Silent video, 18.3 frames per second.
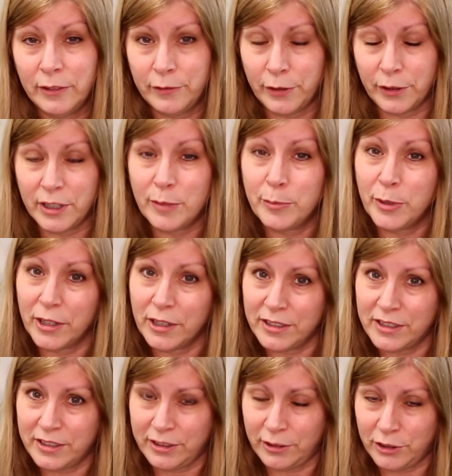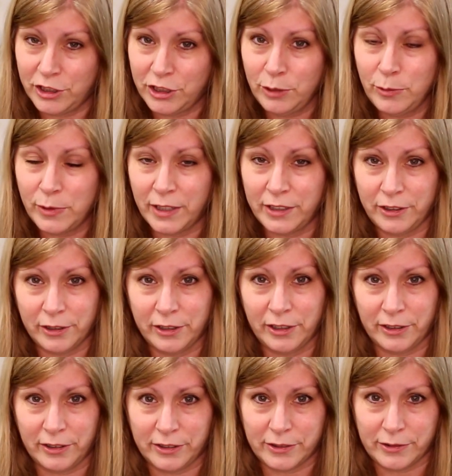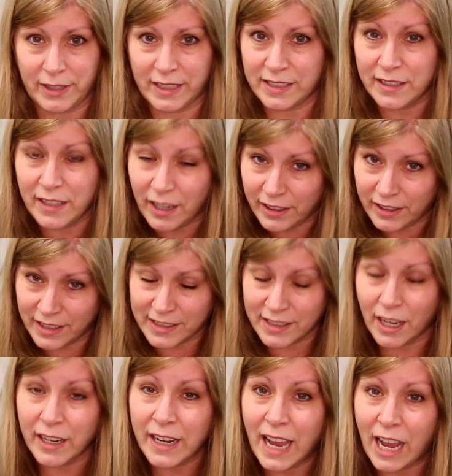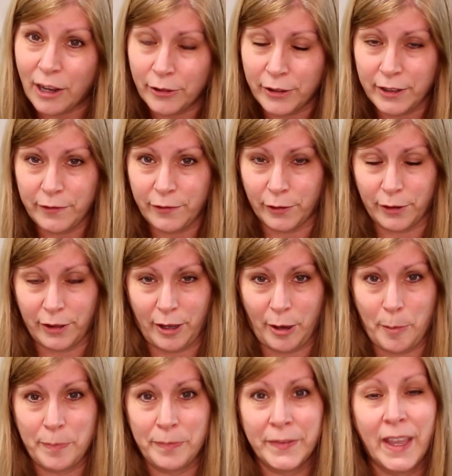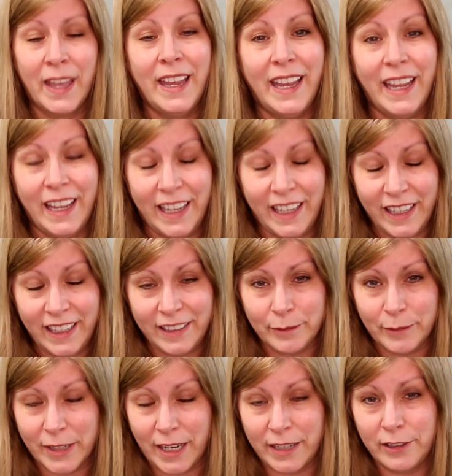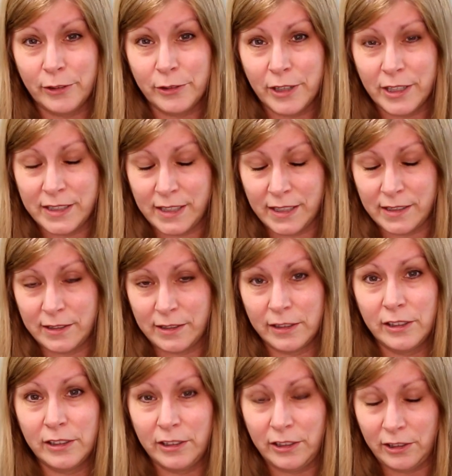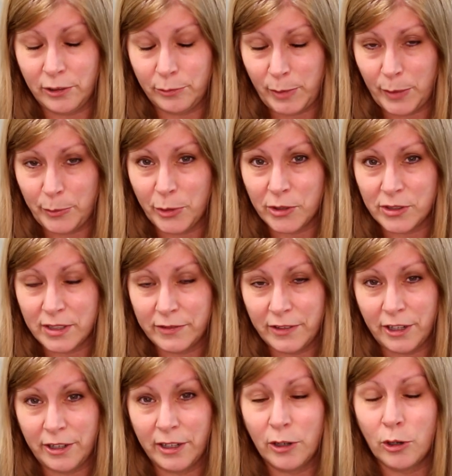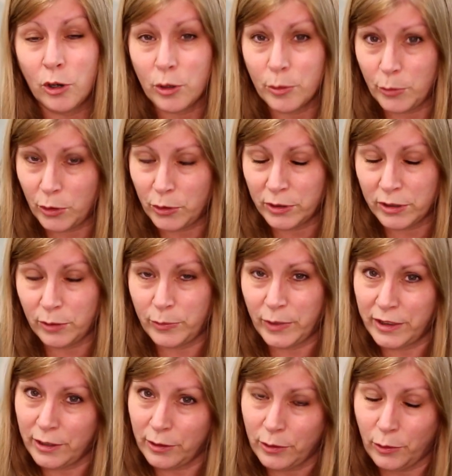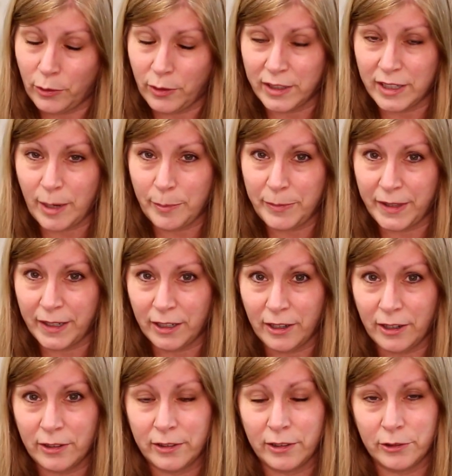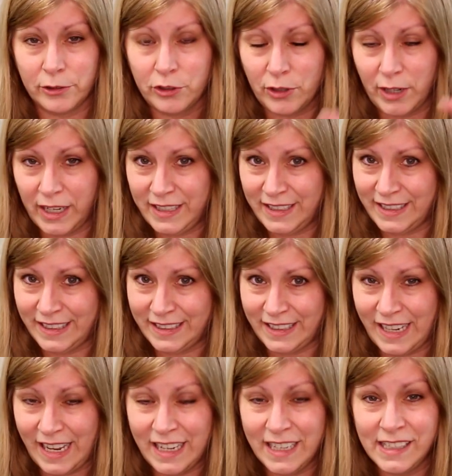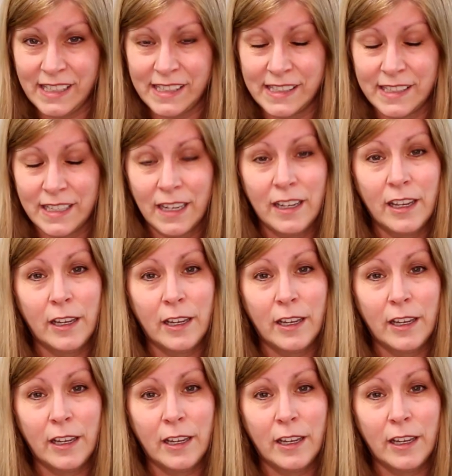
for your birds to chew on your curtains, right? It's not healthy for them. And what I notice is, my birds are very hormonal. When they're going up there, they're trying to nest,